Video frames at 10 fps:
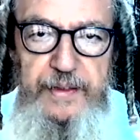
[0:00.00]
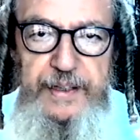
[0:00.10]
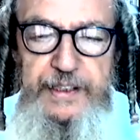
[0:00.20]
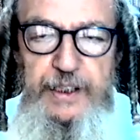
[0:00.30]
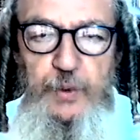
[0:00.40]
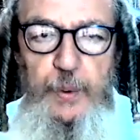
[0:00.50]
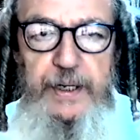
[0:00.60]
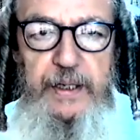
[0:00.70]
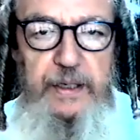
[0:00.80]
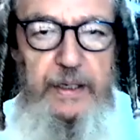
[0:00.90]
this is
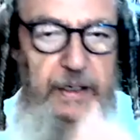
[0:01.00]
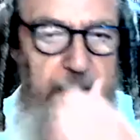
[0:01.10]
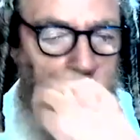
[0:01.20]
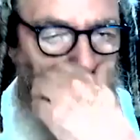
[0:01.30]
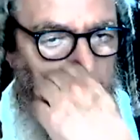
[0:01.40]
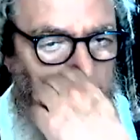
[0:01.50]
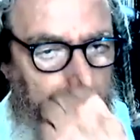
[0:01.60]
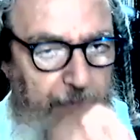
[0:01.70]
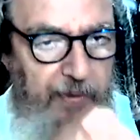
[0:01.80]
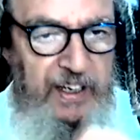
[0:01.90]
when it it
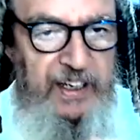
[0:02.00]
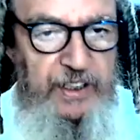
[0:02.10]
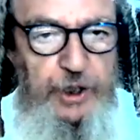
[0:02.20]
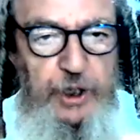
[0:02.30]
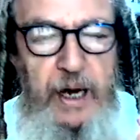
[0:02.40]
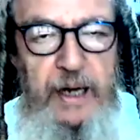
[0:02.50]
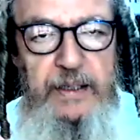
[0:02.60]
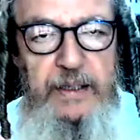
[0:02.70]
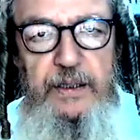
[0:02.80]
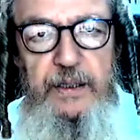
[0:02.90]
it
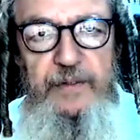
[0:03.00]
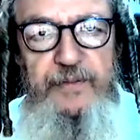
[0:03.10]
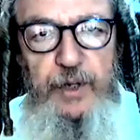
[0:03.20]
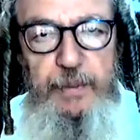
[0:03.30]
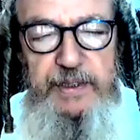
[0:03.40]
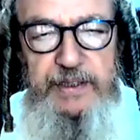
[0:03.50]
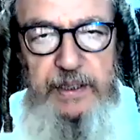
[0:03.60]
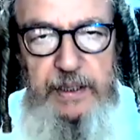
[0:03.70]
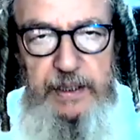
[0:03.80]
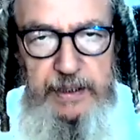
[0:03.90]
shines for him
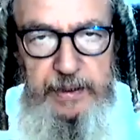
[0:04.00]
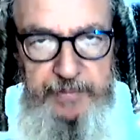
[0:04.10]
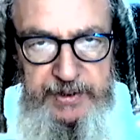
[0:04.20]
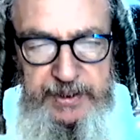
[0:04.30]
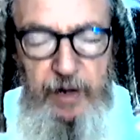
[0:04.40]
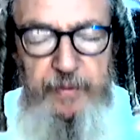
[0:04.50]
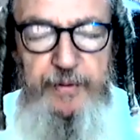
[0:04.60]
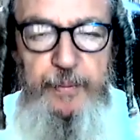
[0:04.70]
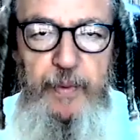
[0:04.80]
himself.